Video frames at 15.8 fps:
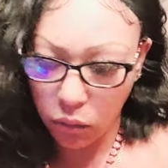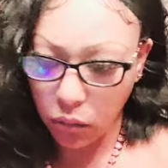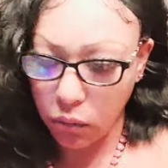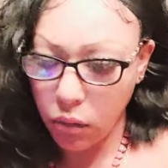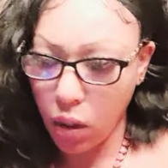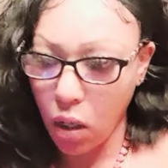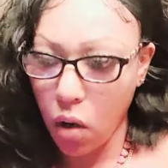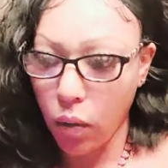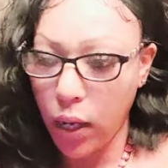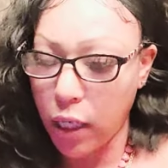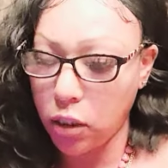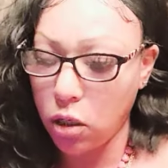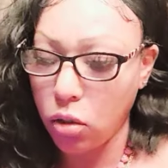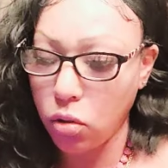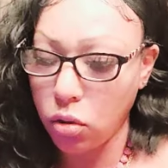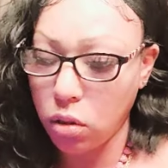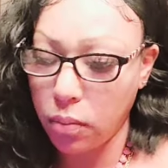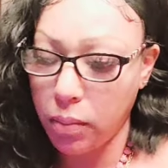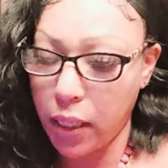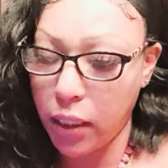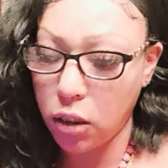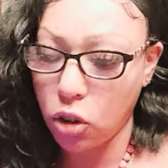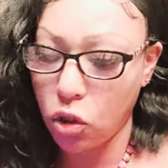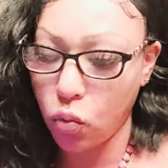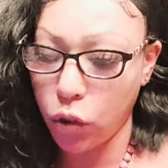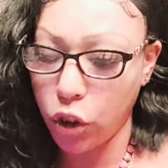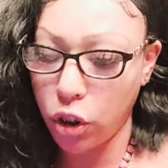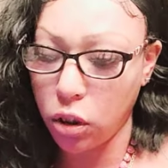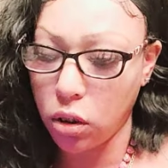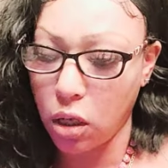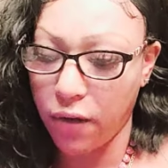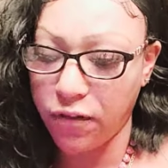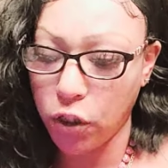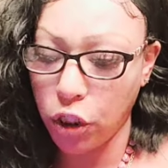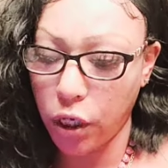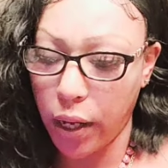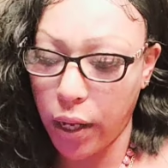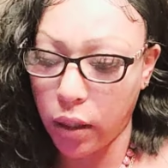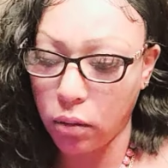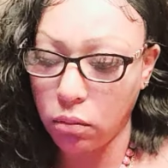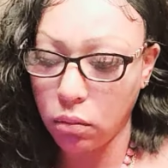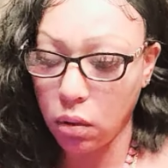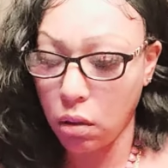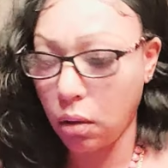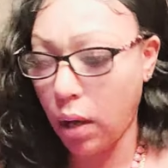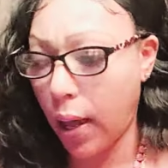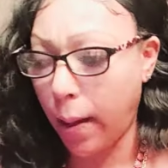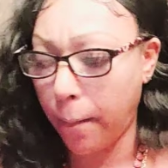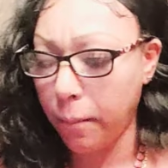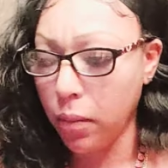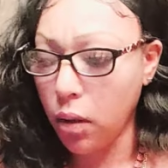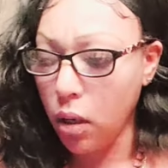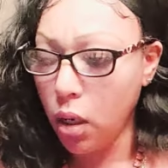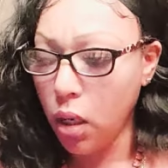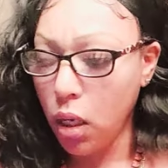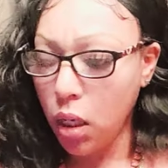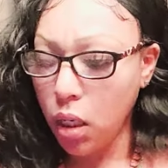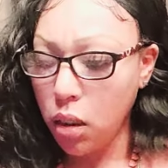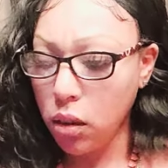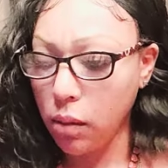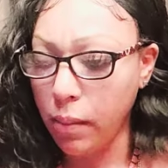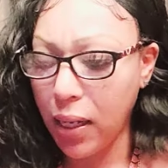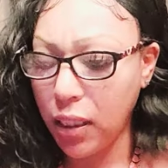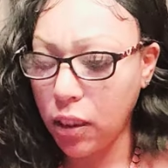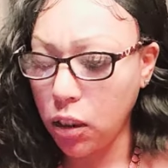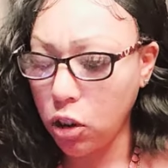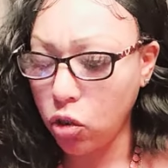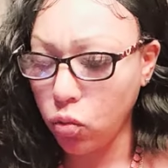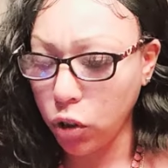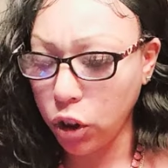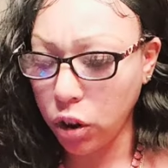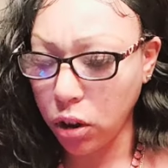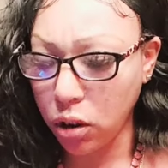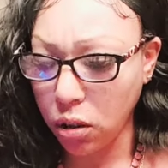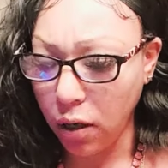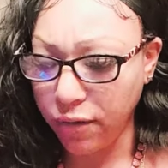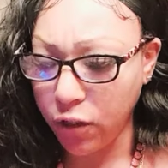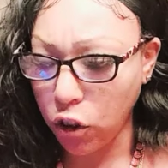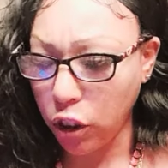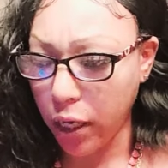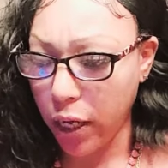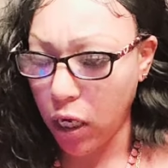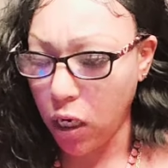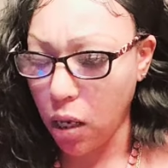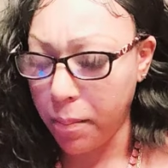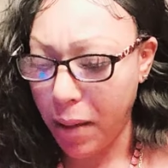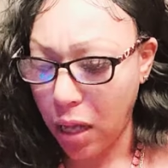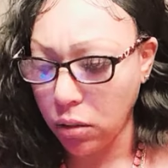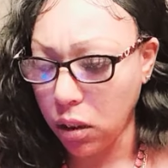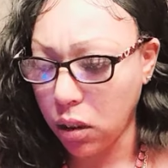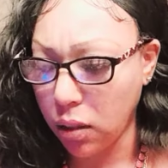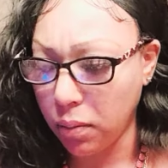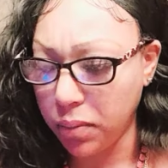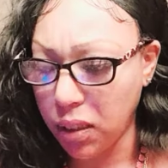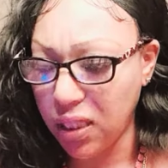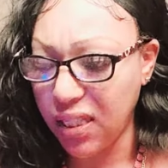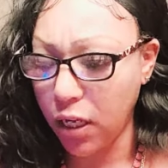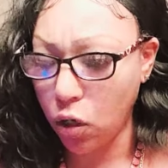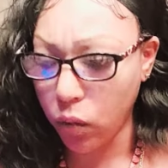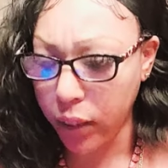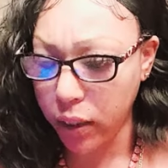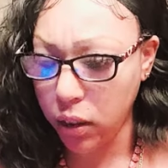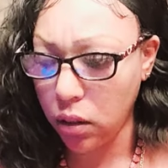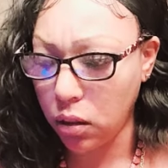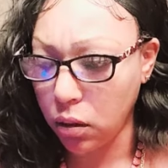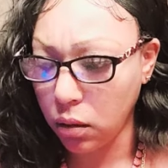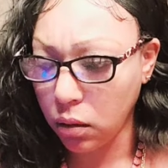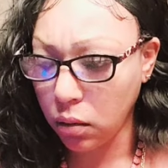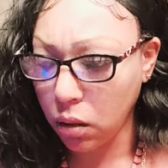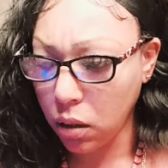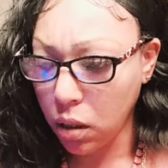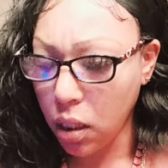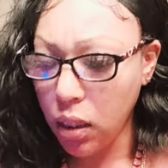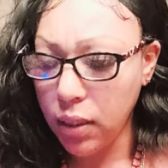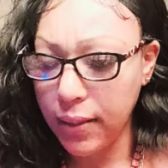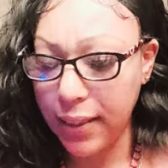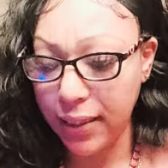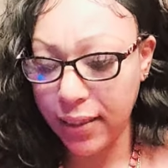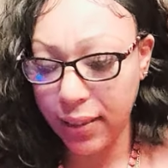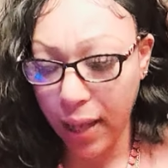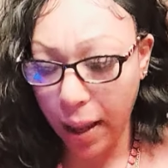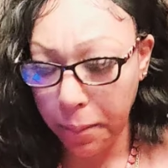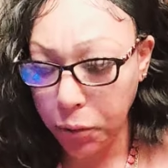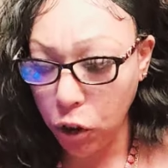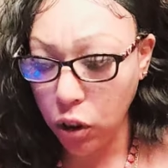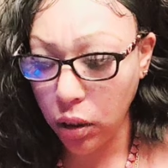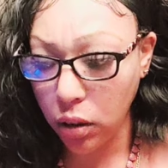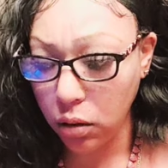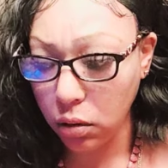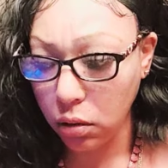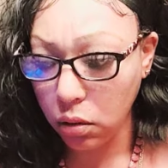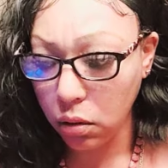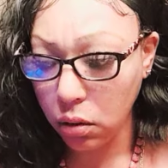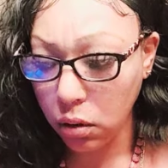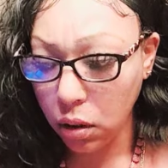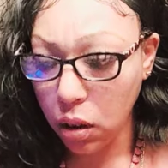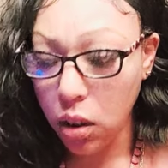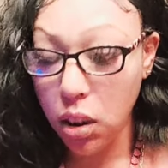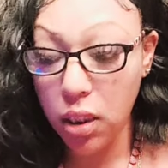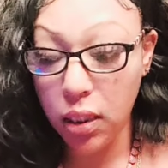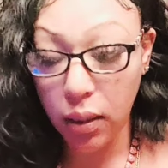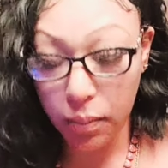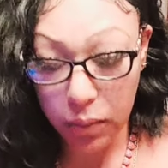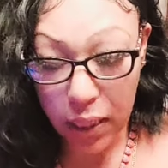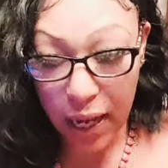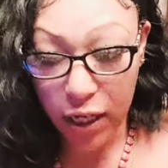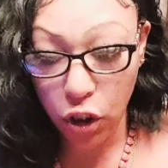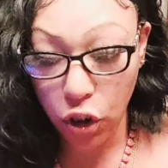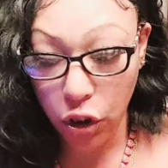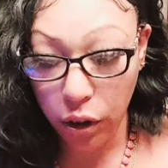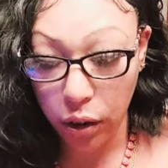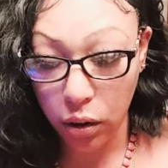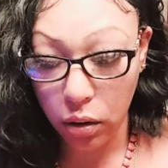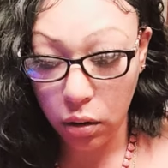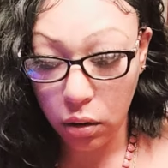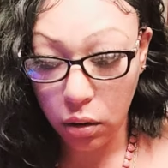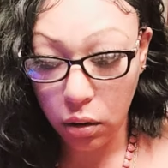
Knowing, I told you somebody's intuition is off the chain, okay? Somebody's intuition is off the chain about some secrets, deception, temptation,